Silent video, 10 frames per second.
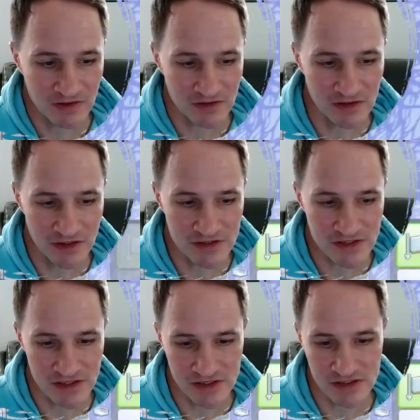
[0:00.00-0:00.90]
This
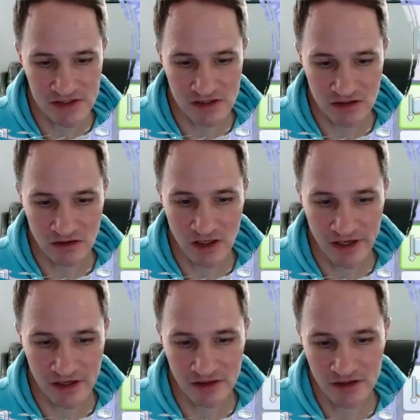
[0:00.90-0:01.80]
is
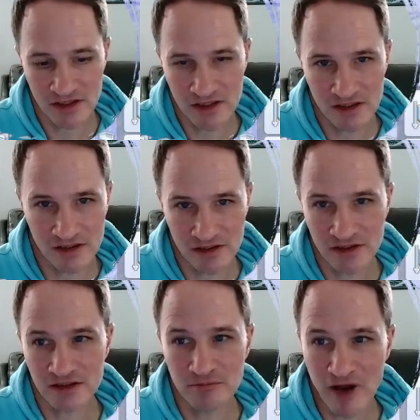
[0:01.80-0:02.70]
like the
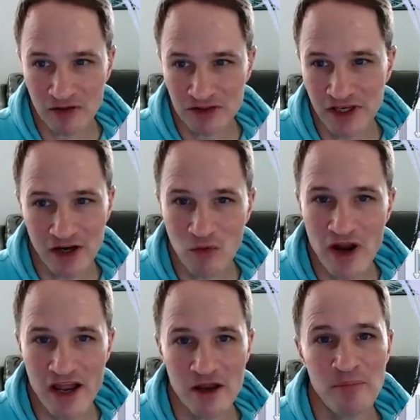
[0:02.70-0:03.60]
mountain
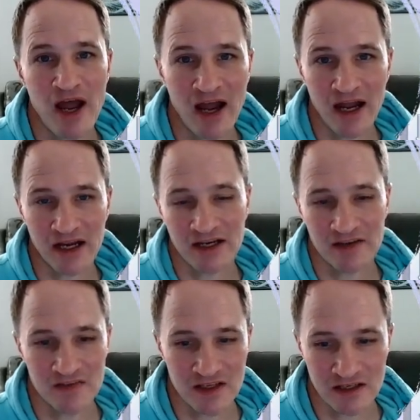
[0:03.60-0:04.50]
getaway pack,
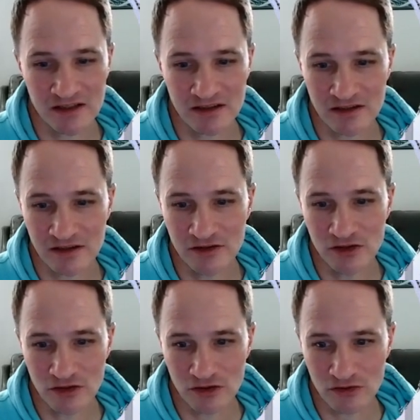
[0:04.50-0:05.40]
and then
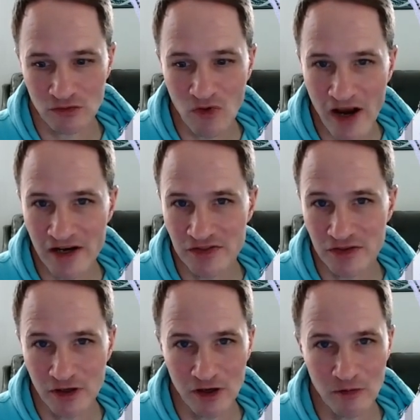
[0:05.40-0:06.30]
you're right at
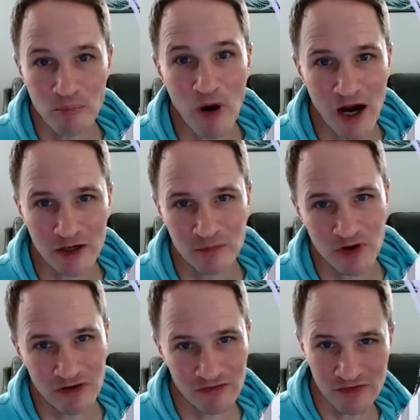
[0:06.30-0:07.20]
the bottom
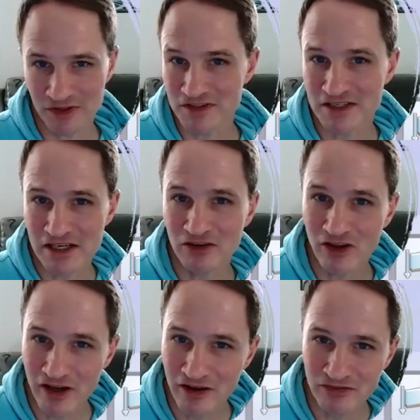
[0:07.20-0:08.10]
of the ski
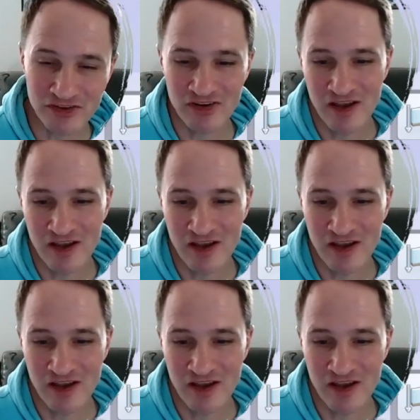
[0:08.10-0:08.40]
lift.